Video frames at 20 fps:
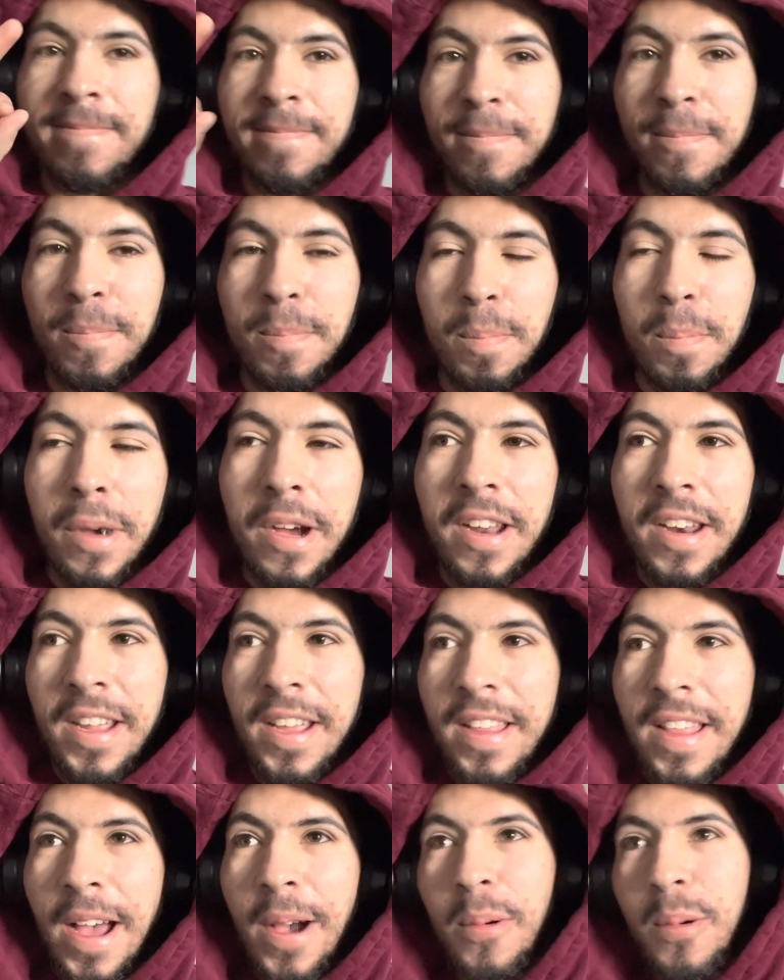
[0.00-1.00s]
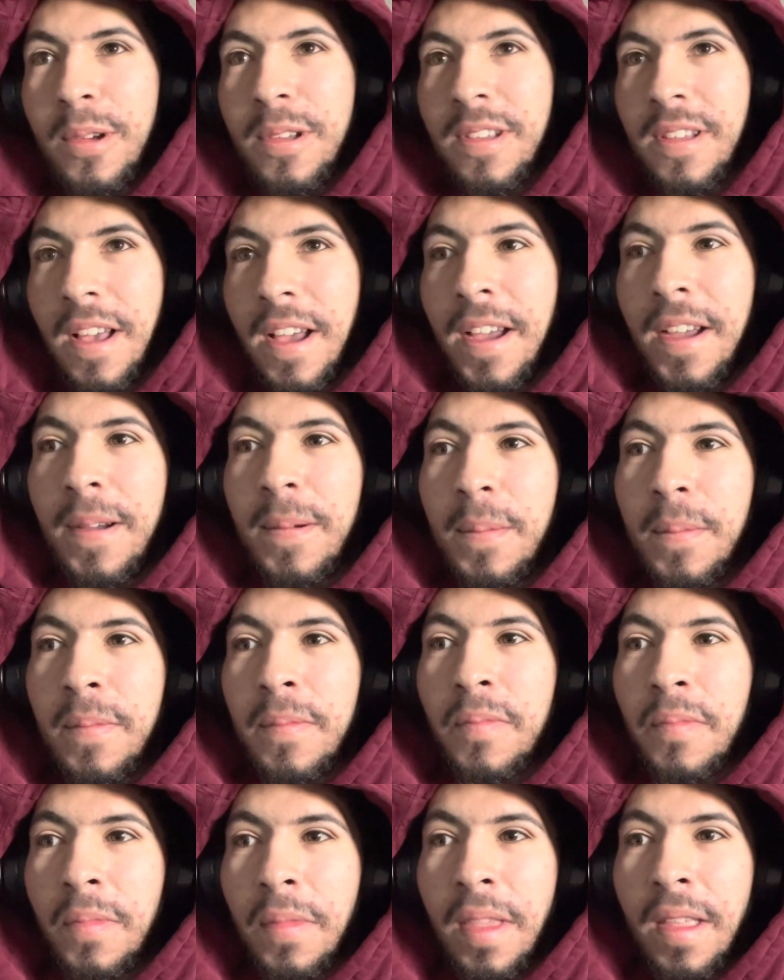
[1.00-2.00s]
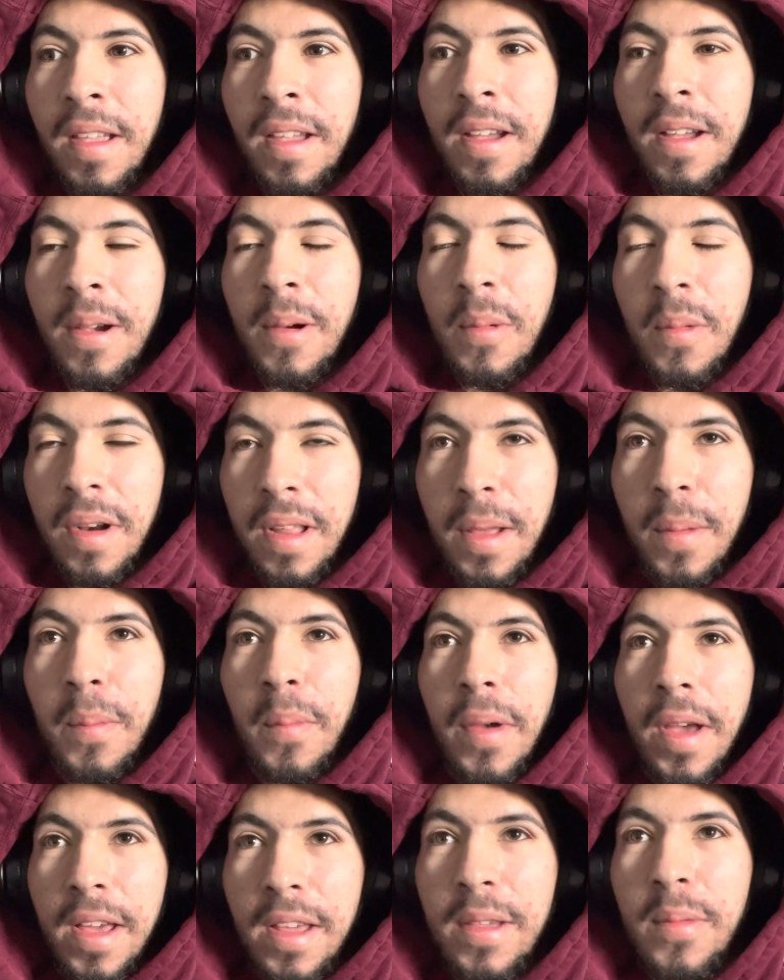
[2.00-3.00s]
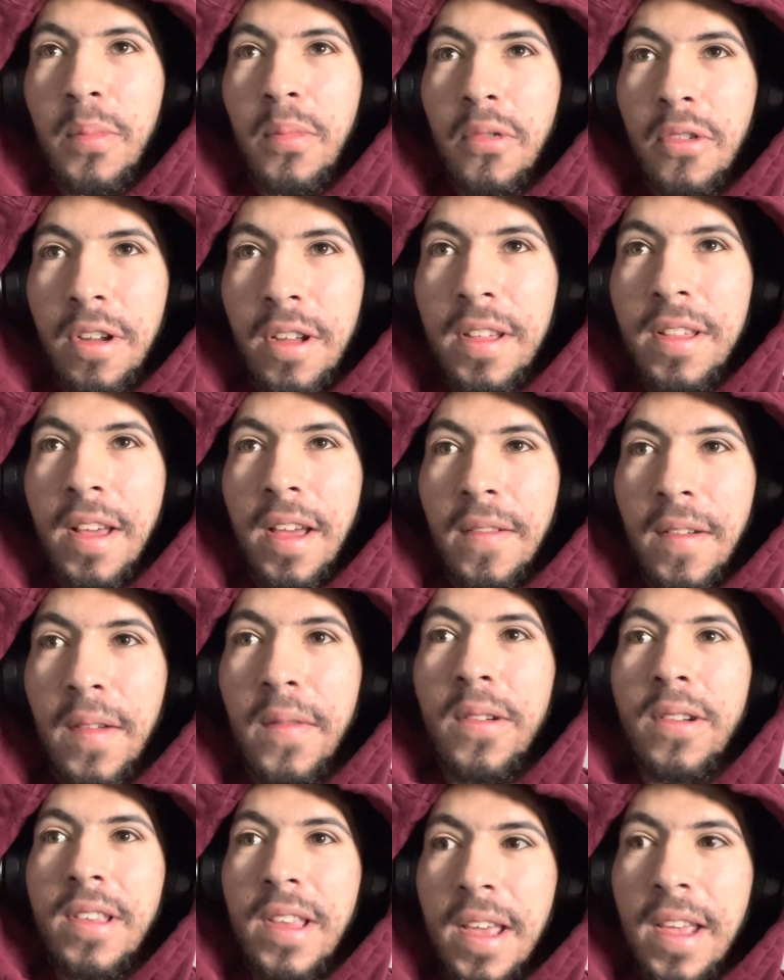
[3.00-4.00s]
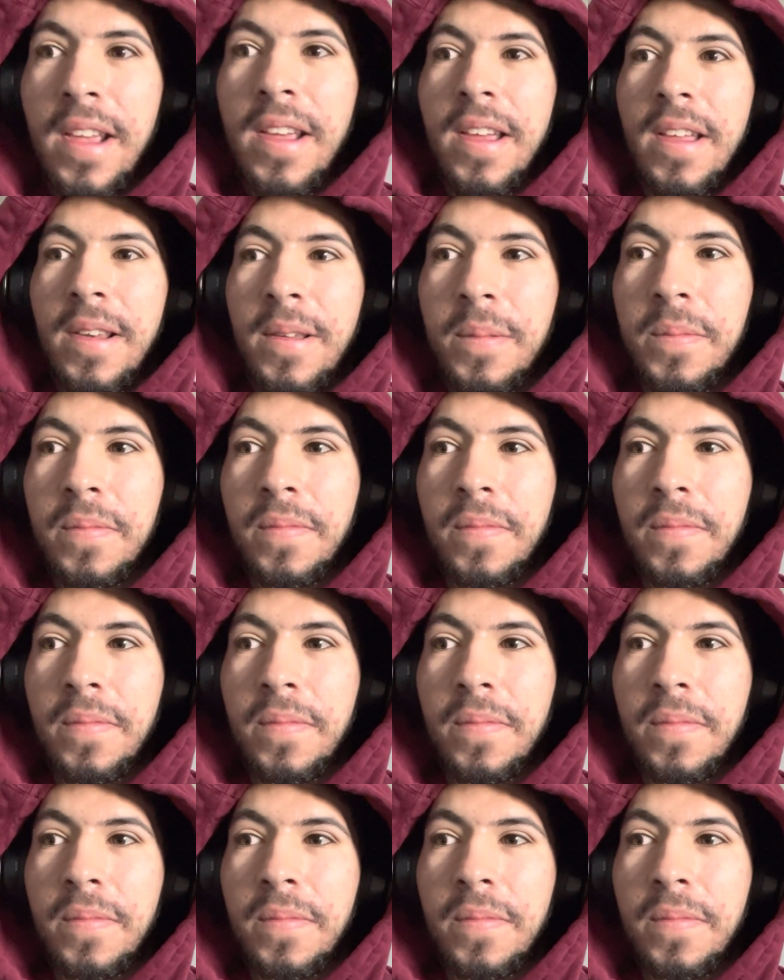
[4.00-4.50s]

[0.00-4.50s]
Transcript: Money. That was like one of the best pre's I've ever taken.